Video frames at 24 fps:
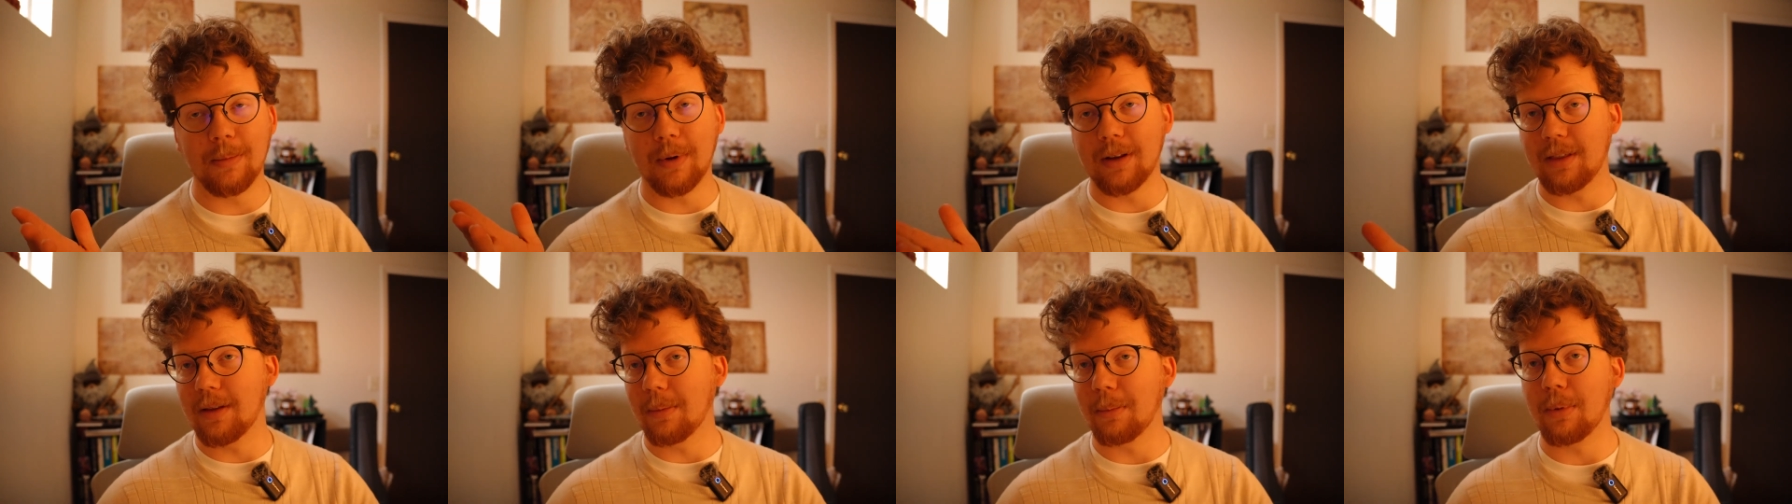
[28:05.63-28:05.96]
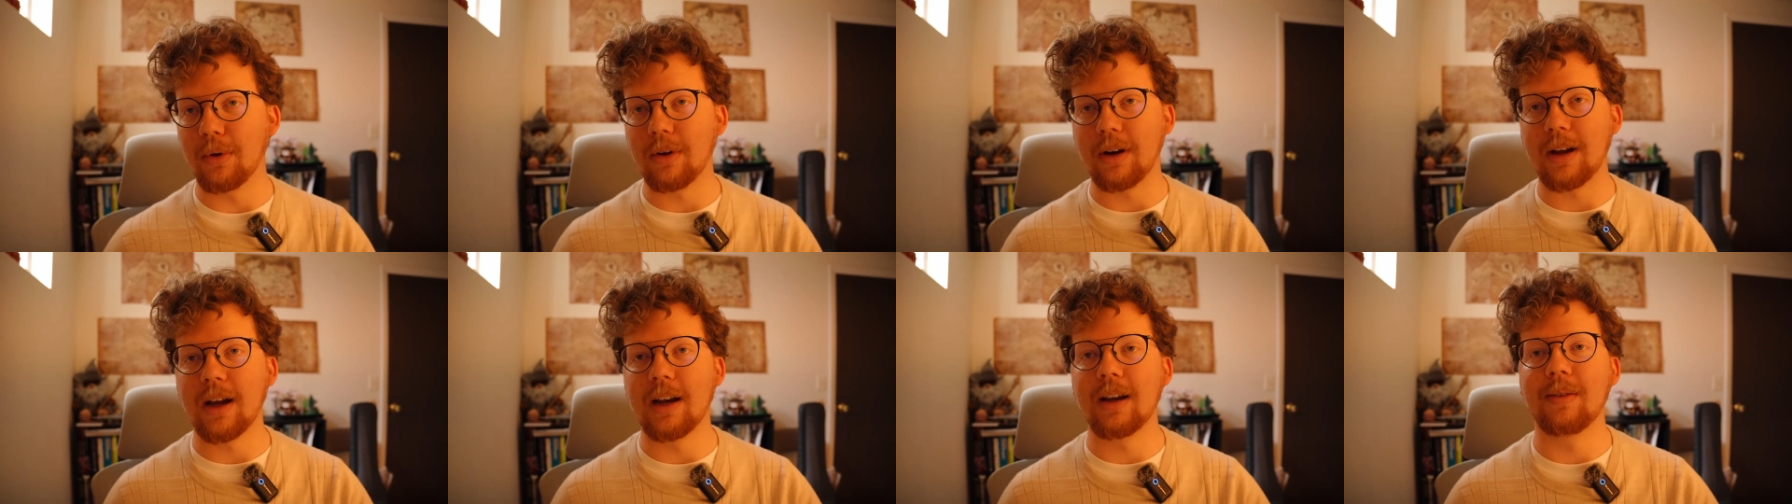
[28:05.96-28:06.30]
but the
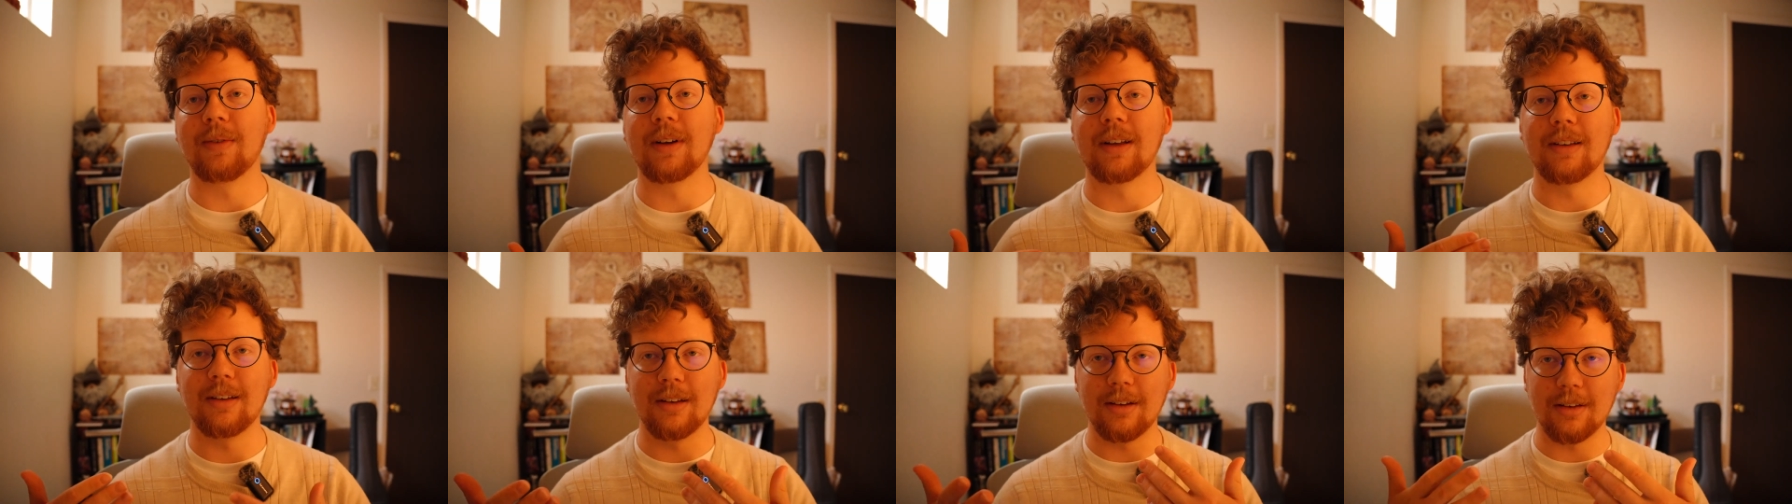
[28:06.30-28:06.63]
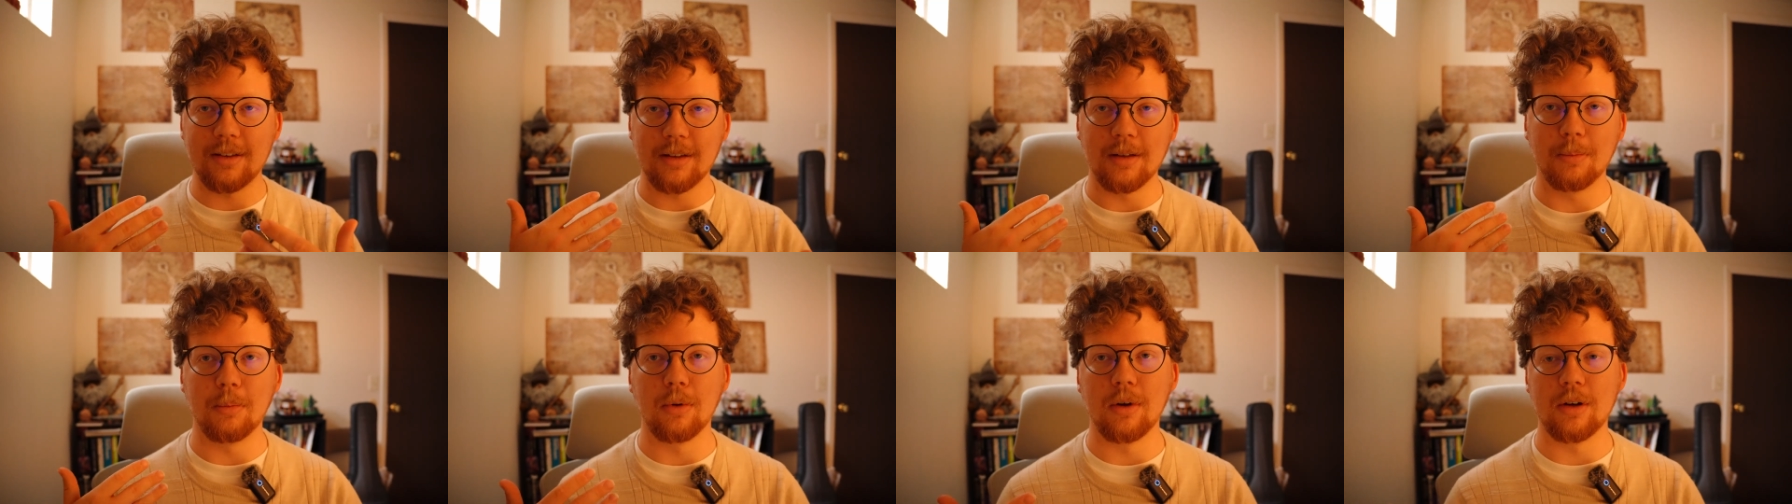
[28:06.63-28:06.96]
book kind of exists
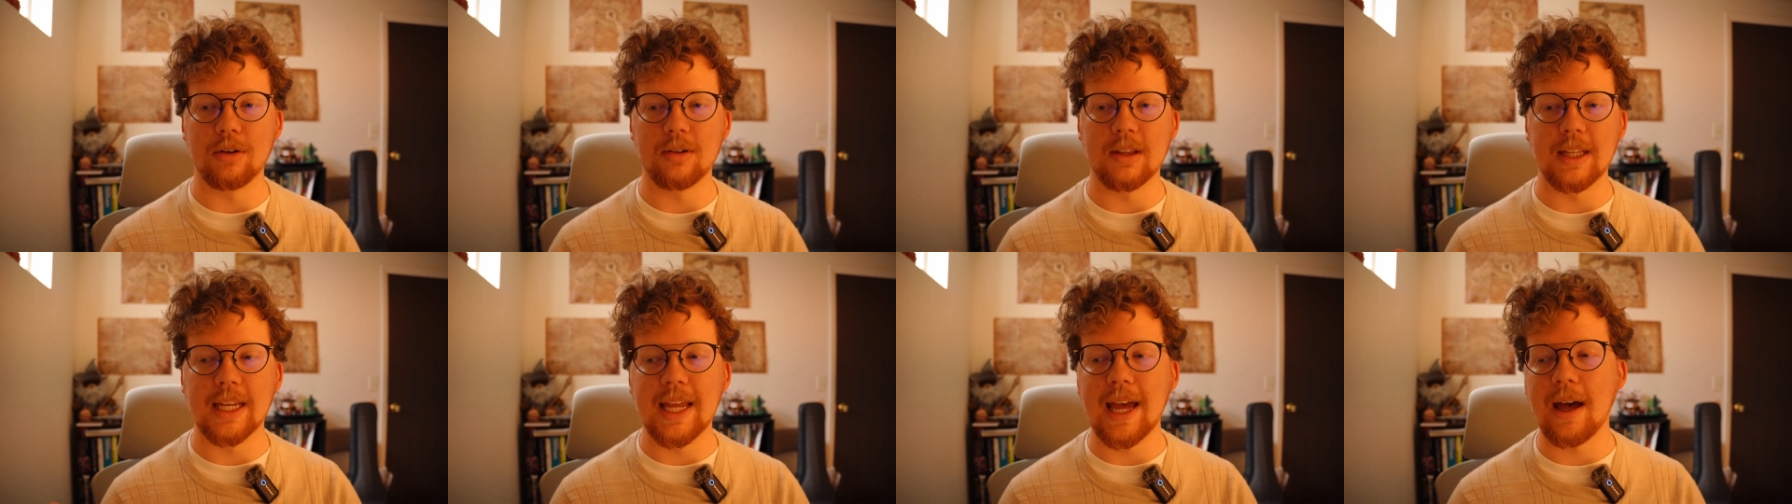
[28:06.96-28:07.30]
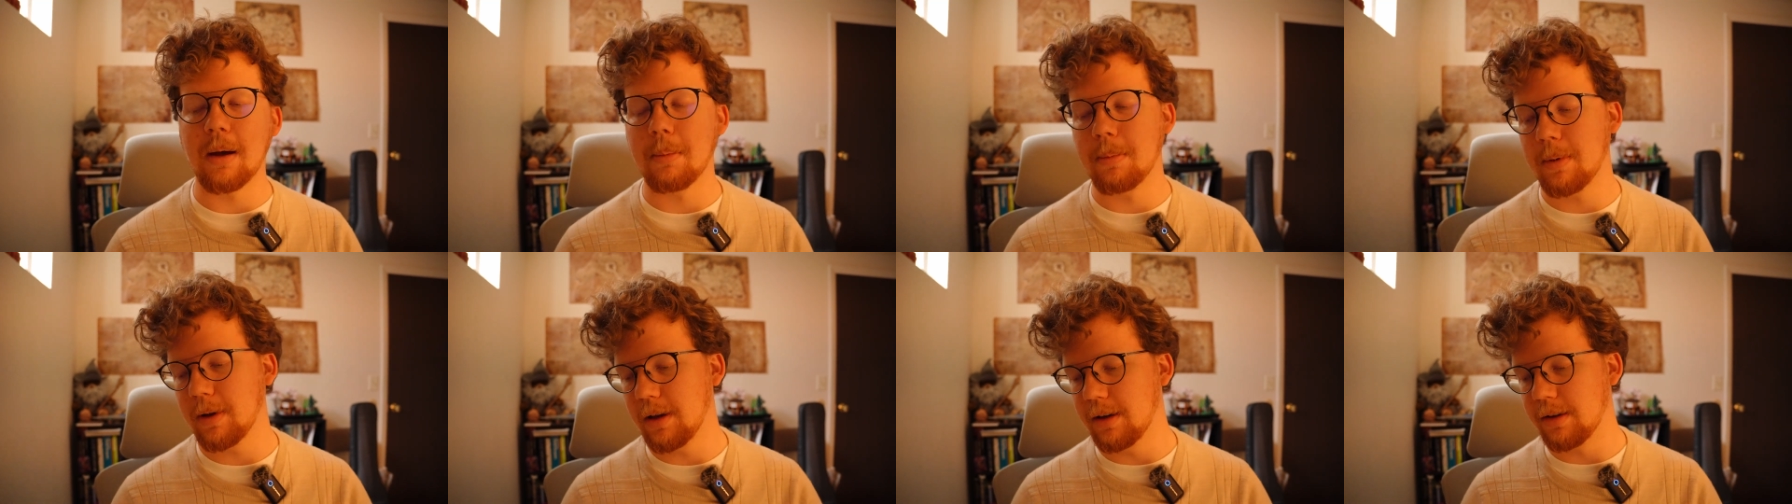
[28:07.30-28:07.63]
to bridge the
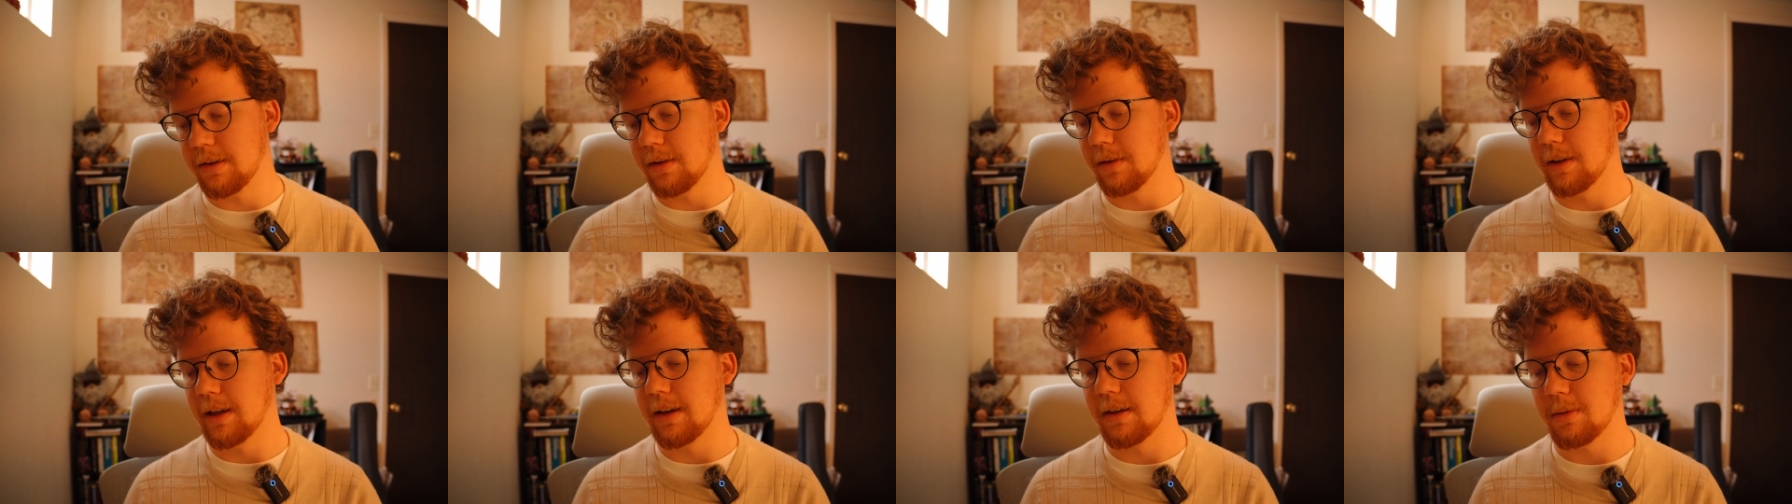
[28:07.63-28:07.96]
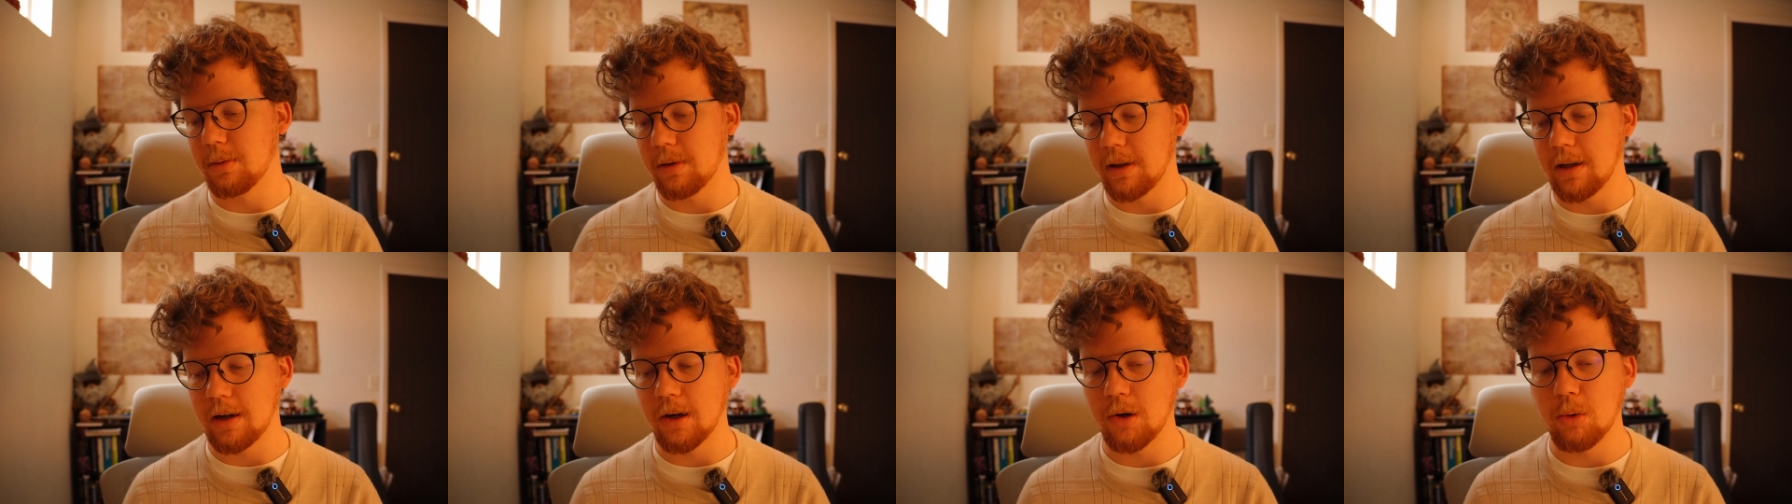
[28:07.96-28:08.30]
gap, and so that's
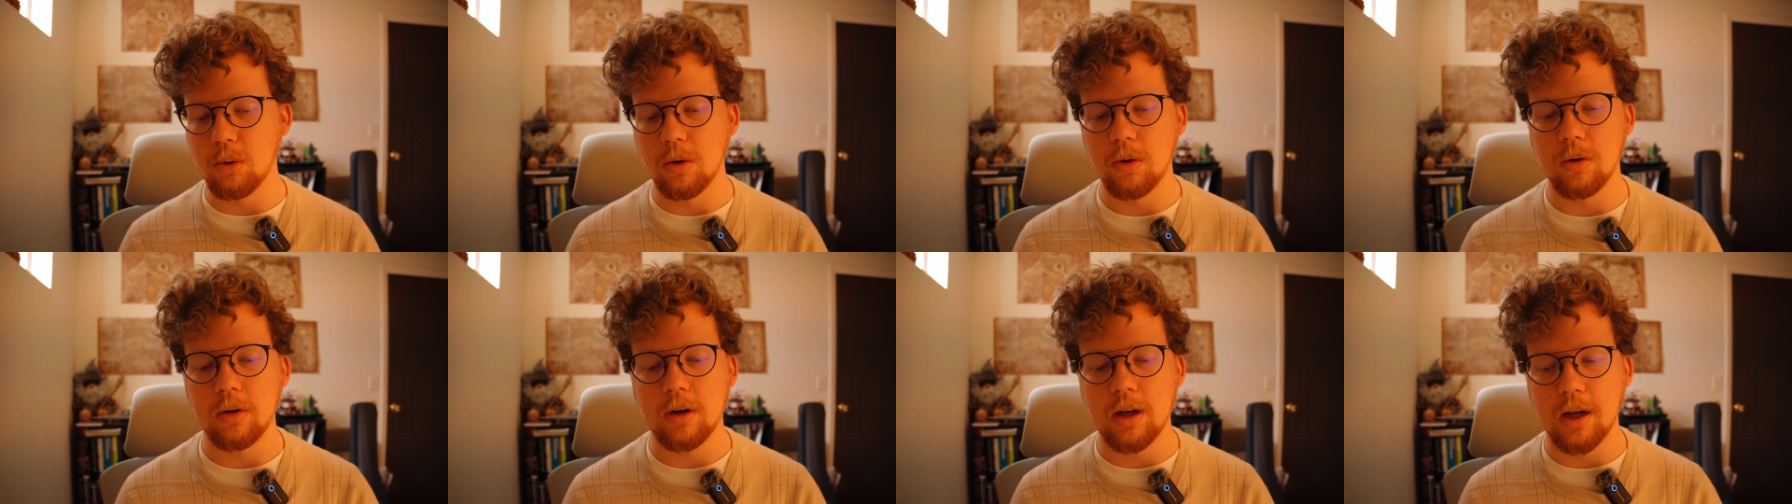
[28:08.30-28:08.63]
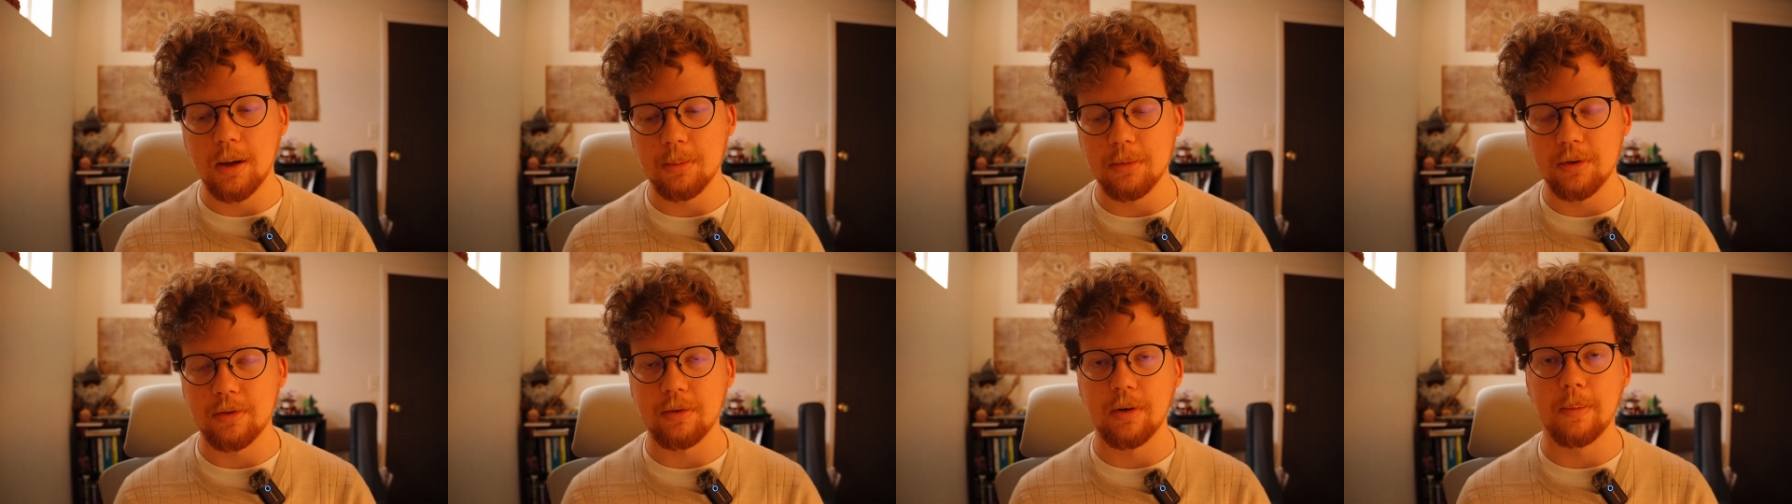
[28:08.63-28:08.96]
what that quote
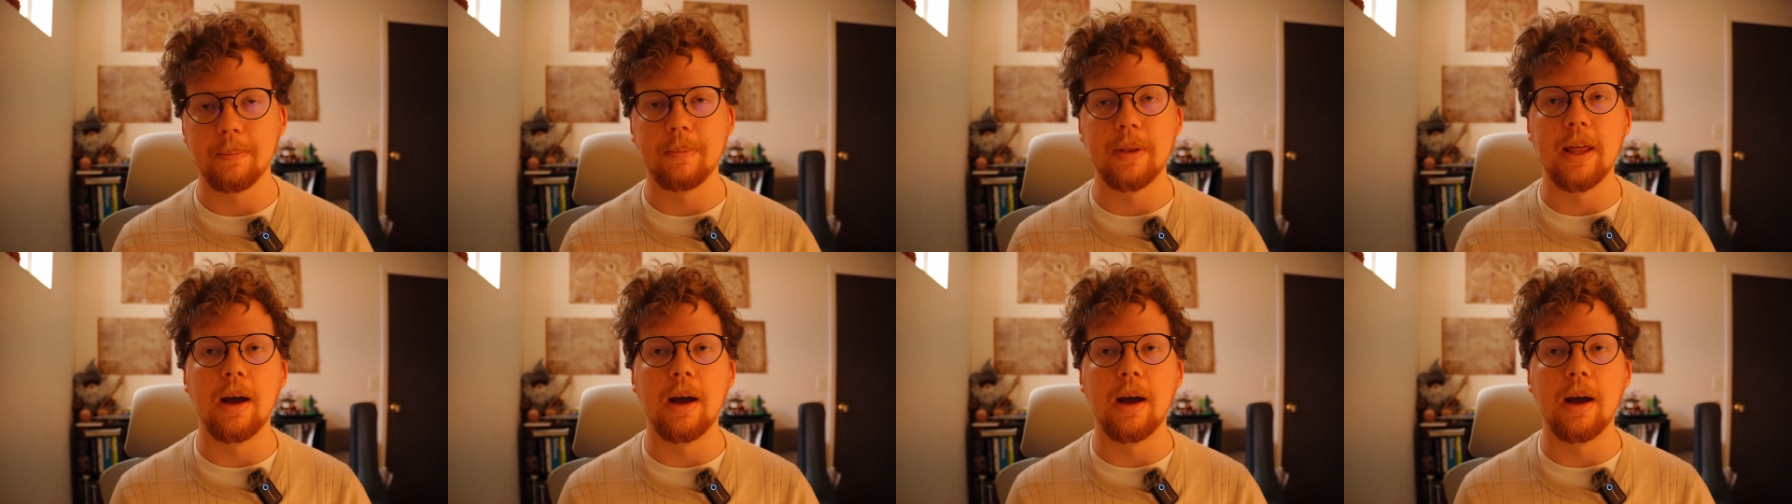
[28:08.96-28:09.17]
comes from.